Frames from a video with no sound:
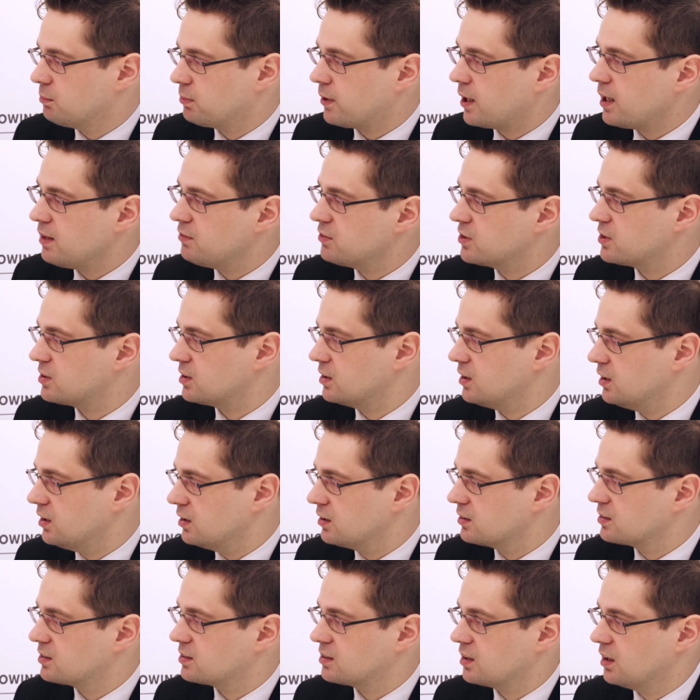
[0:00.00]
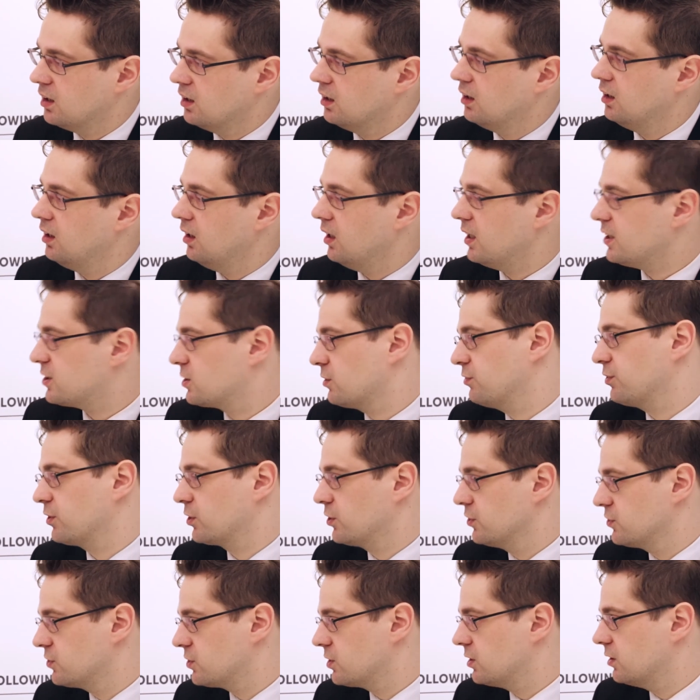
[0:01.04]
privacy is less of a
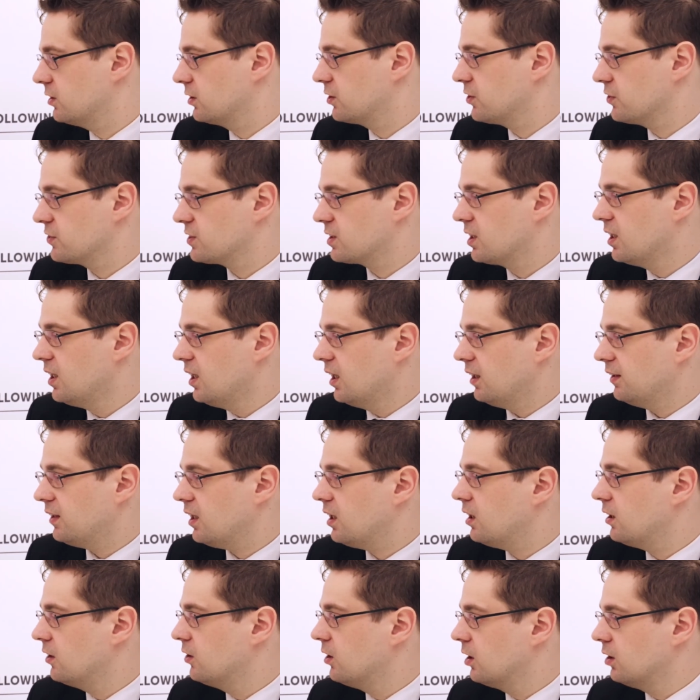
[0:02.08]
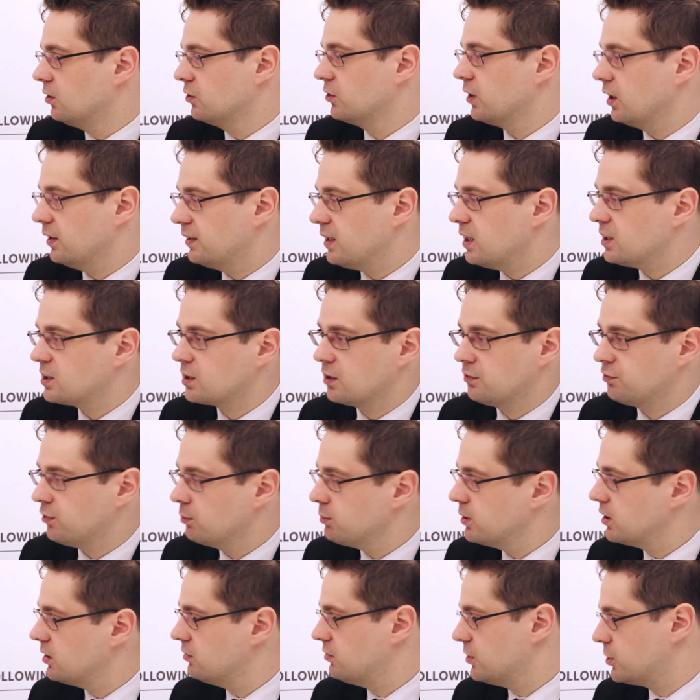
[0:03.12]
concern because there are no data
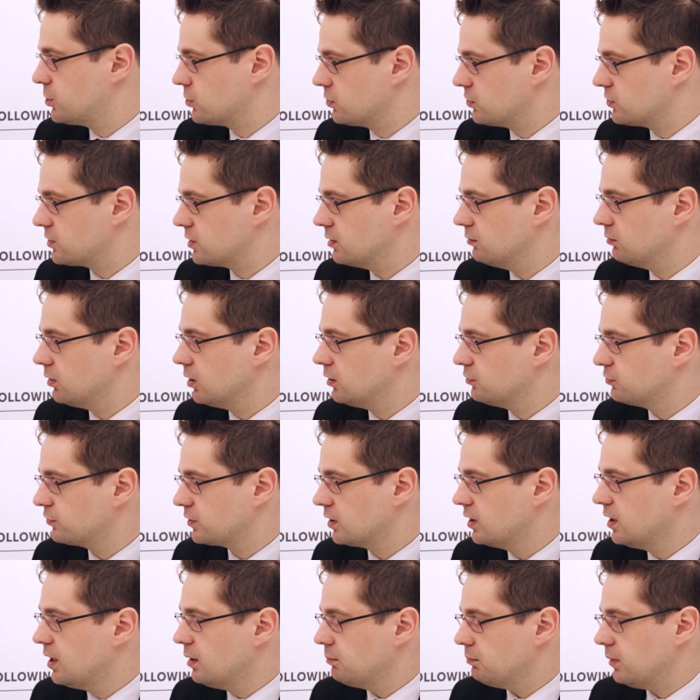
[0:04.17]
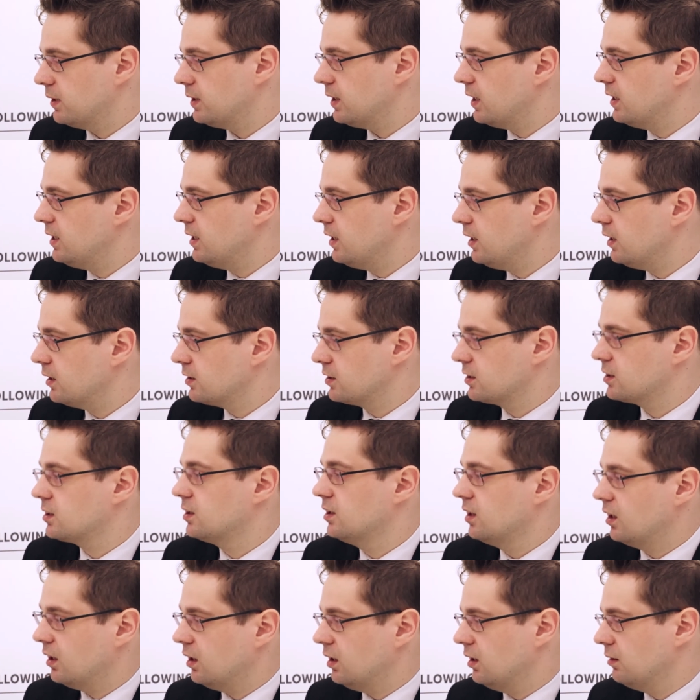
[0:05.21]
from individuals involved. But at the end,
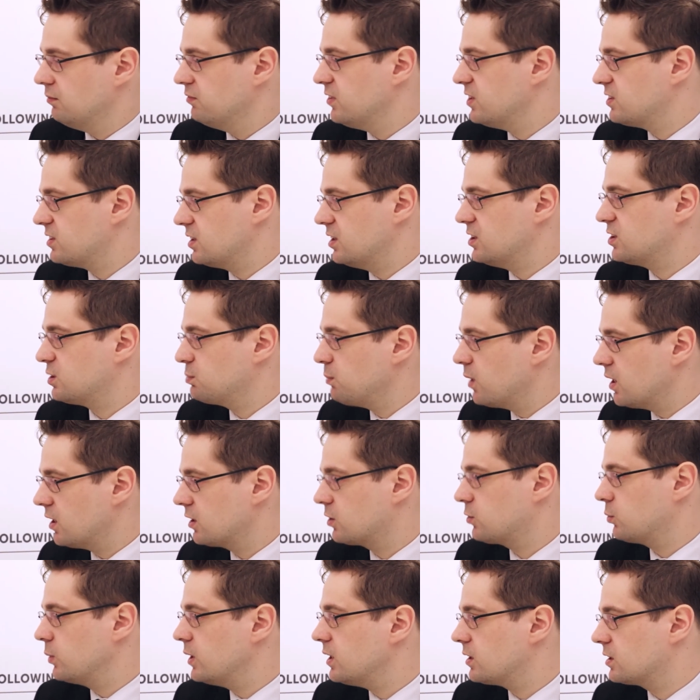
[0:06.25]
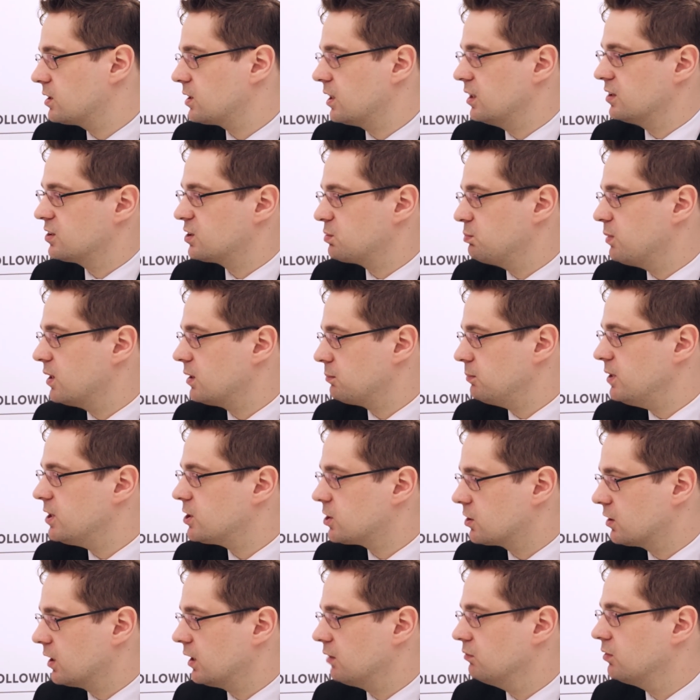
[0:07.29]
we see smart grid and smart
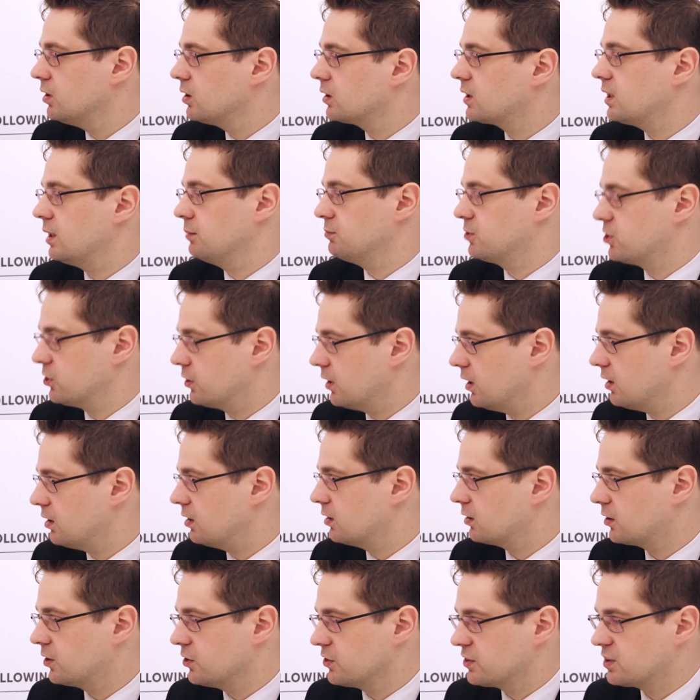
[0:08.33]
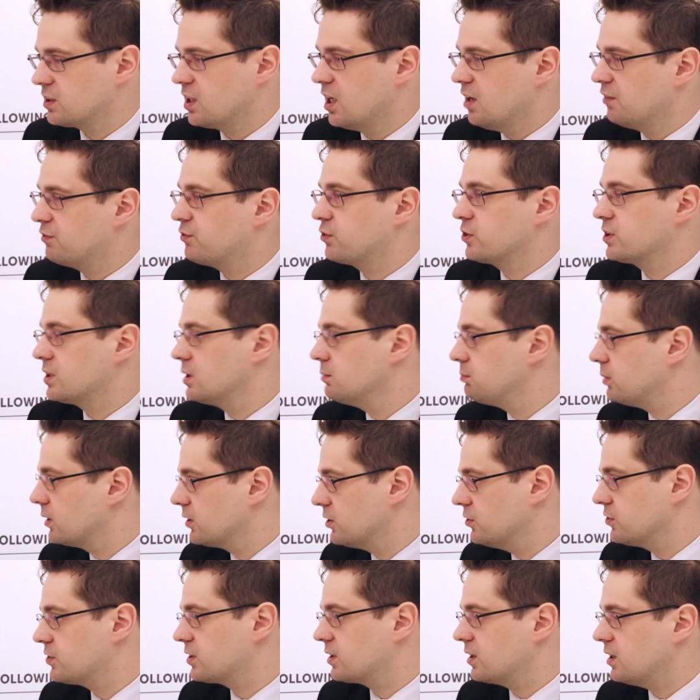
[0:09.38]
metering will come together because for simple
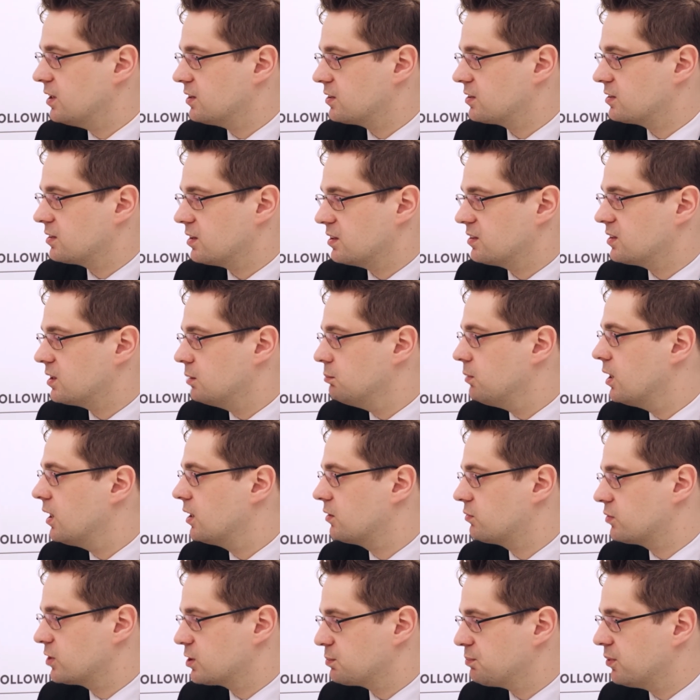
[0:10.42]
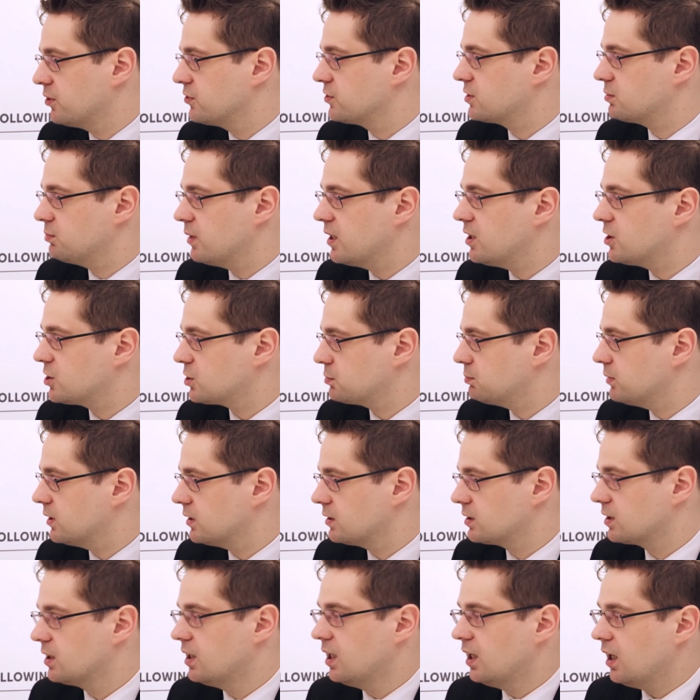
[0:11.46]
use cases as demand response management,